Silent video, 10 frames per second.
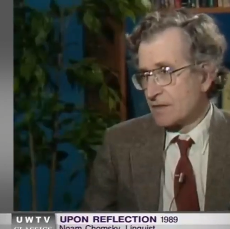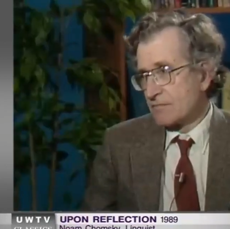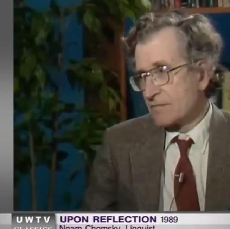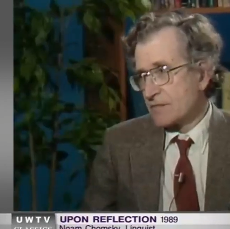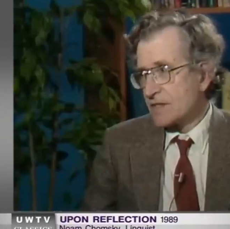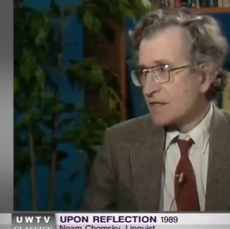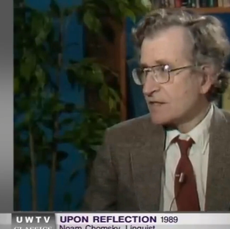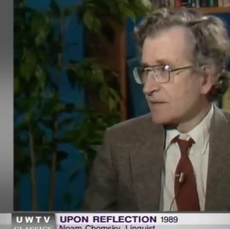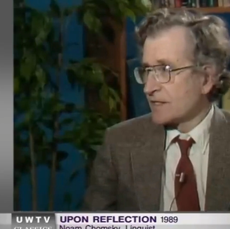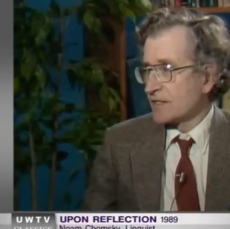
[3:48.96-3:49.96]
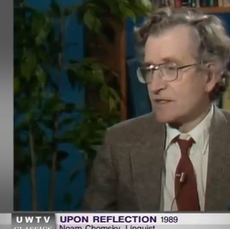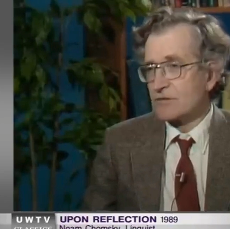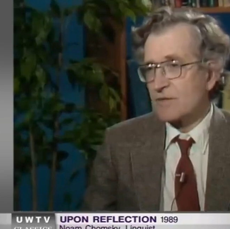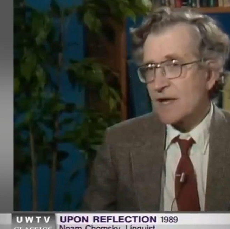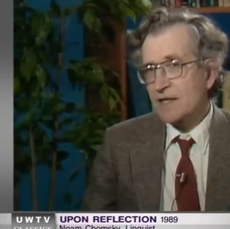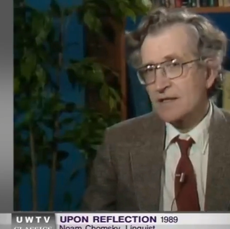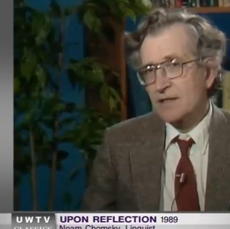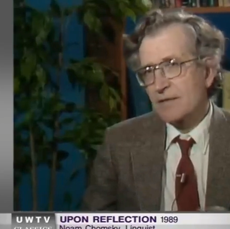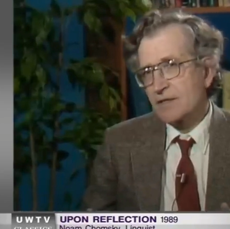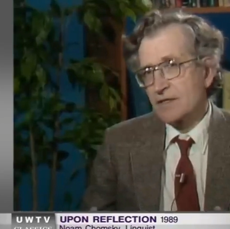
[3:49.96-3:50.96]
It's not so much that it's random.
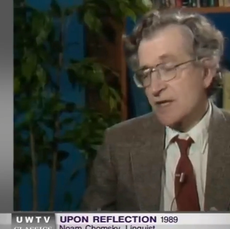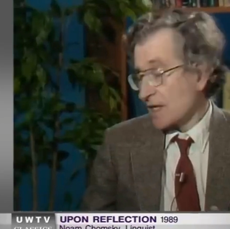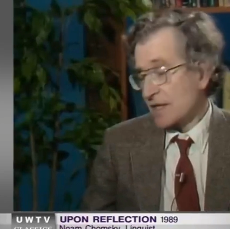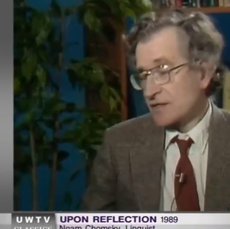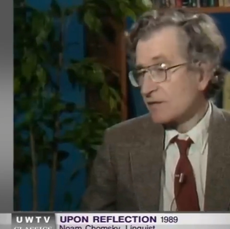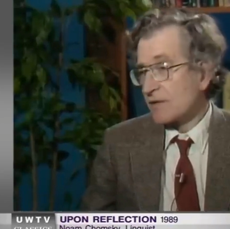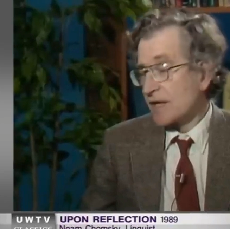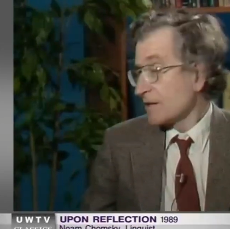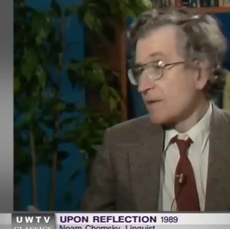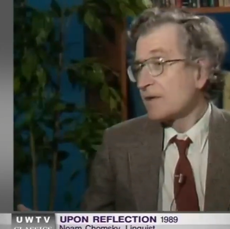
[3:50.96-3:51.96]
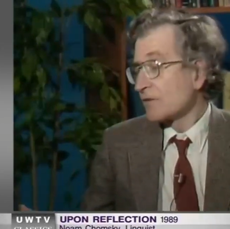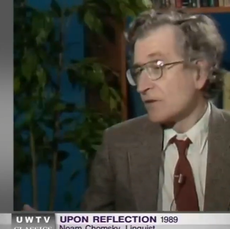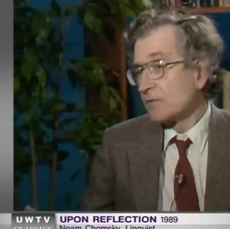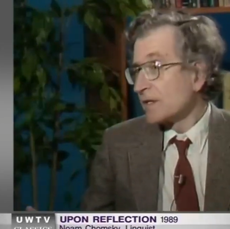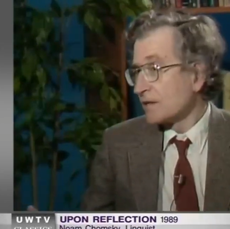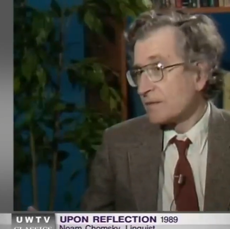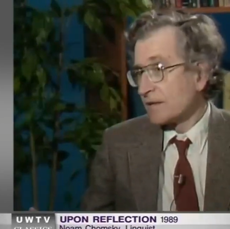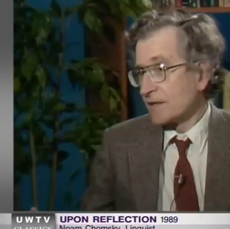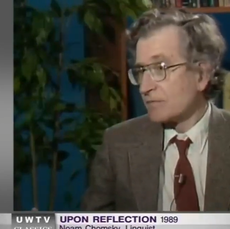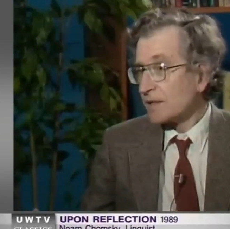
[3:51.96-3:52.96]
It's not actually random. For all we know, it
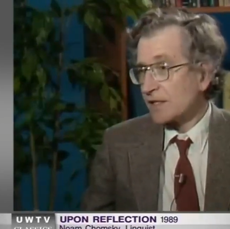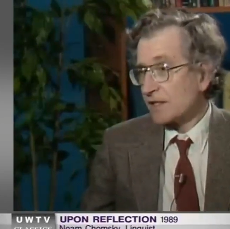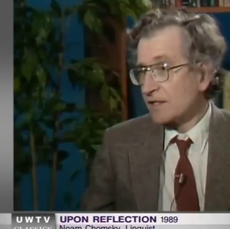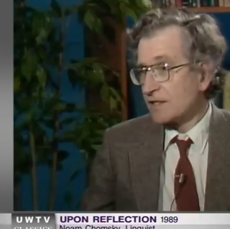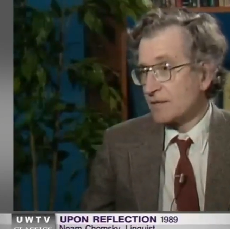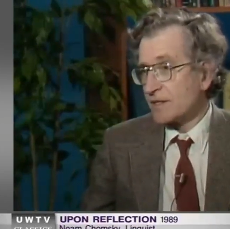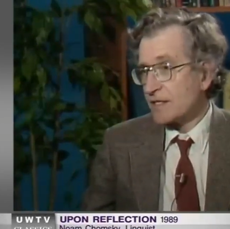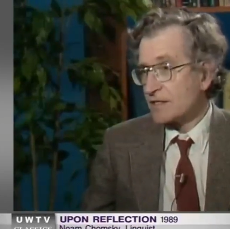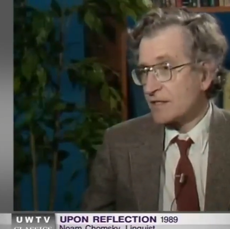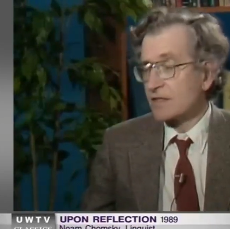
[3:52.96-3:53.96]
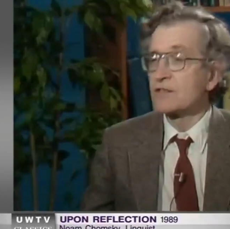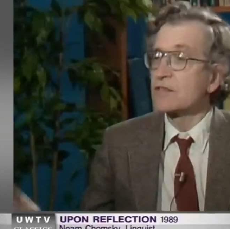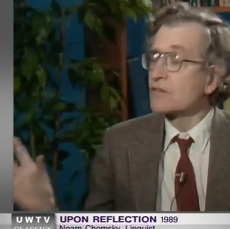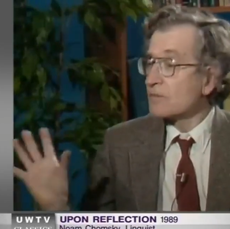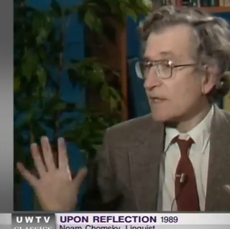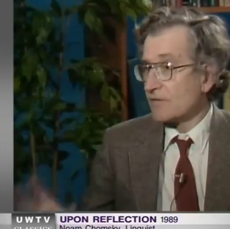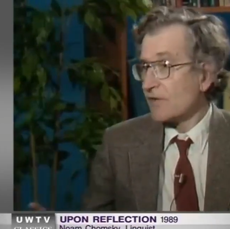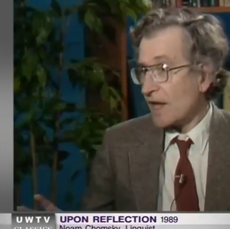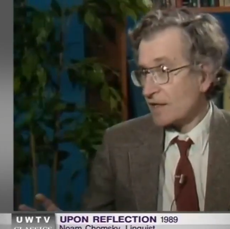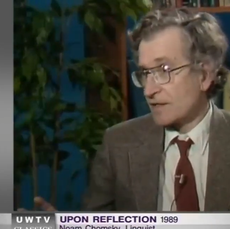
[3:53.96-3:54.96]
might be completely deterministic. There's just too many
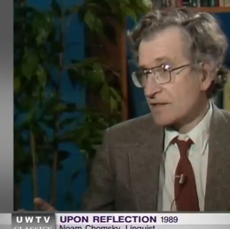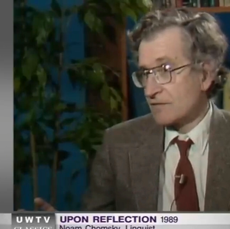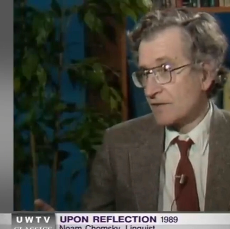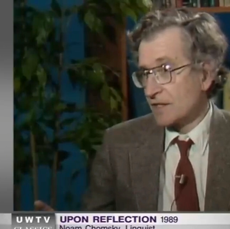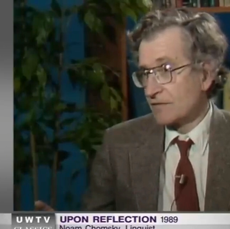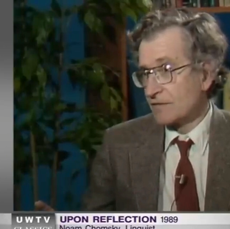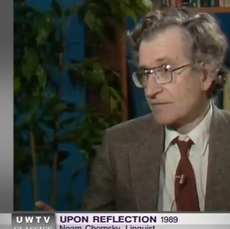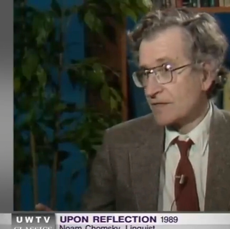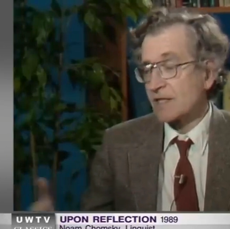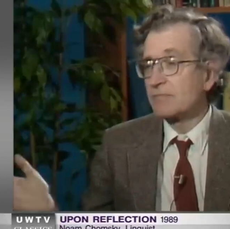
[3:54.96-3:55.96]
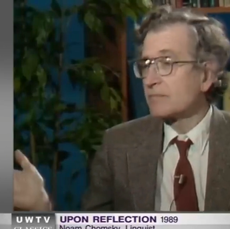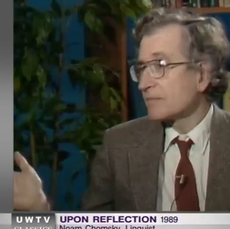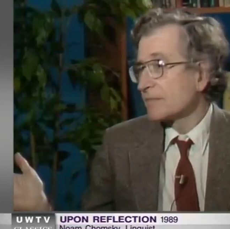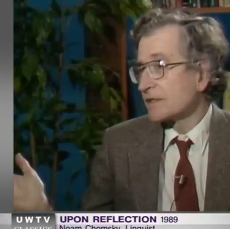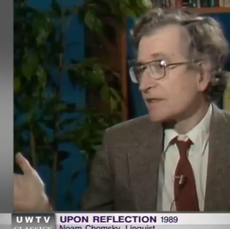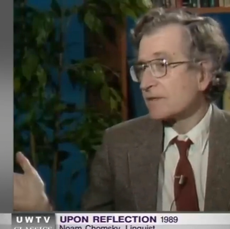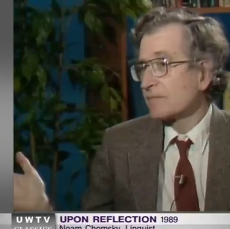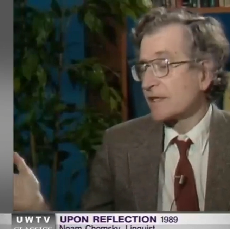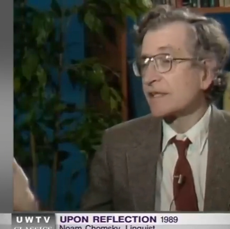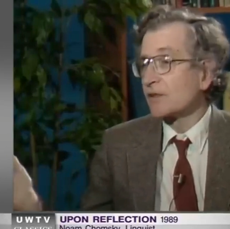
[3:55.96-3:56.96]
factors involved. It's like
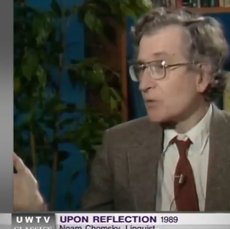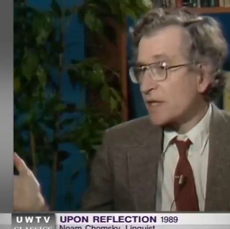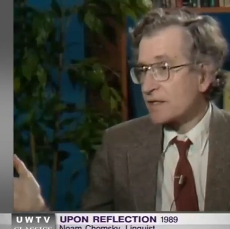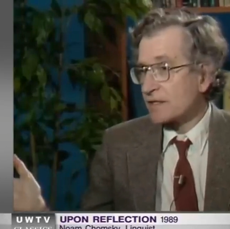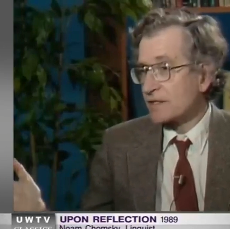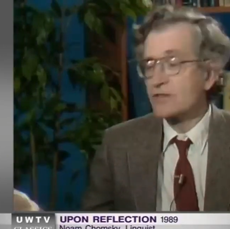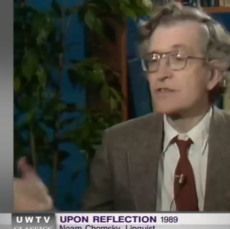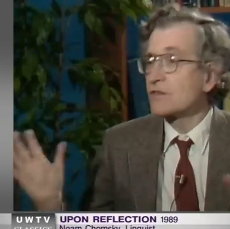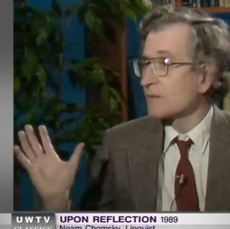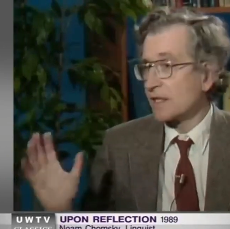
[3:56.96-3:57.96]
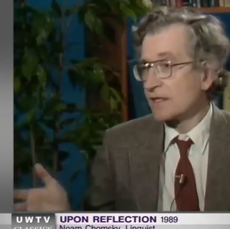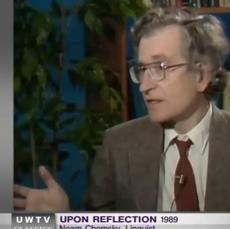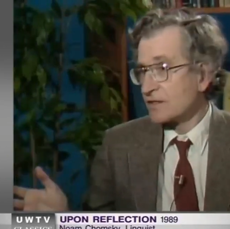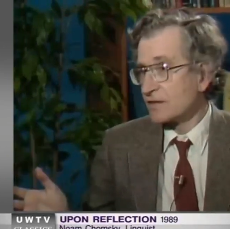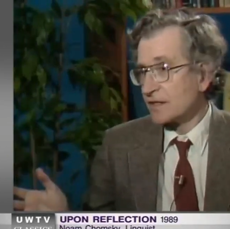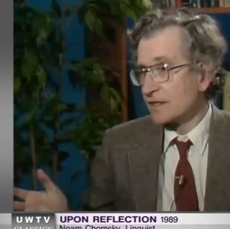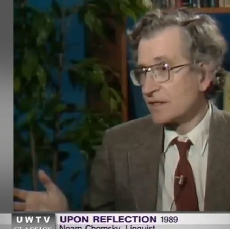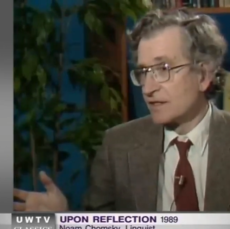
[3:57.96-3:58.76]
predicting the weather. There's just too many things going on.